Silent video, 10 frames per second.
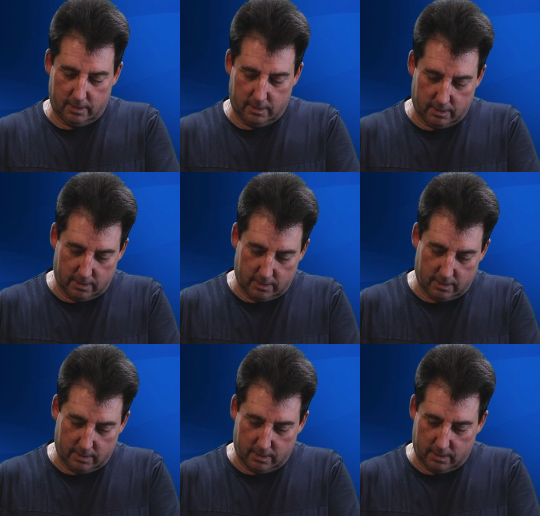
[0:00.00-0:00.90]

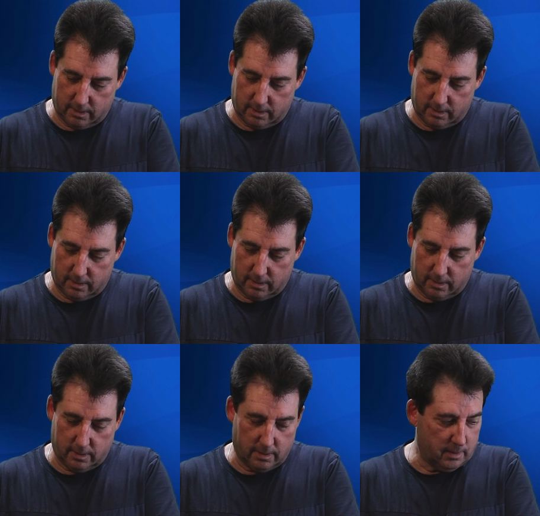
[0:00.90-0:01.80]

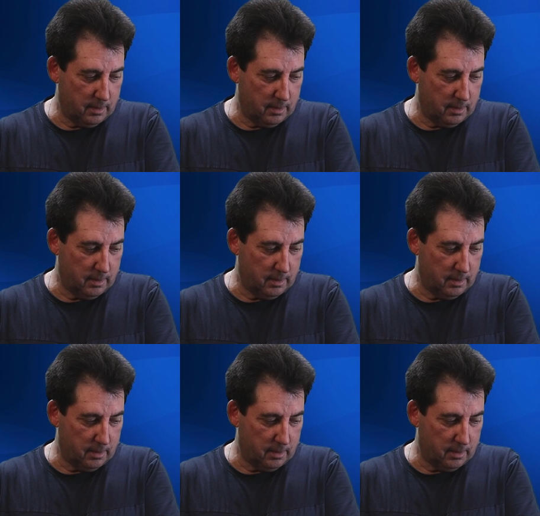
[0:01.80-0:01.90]
(no one is talking)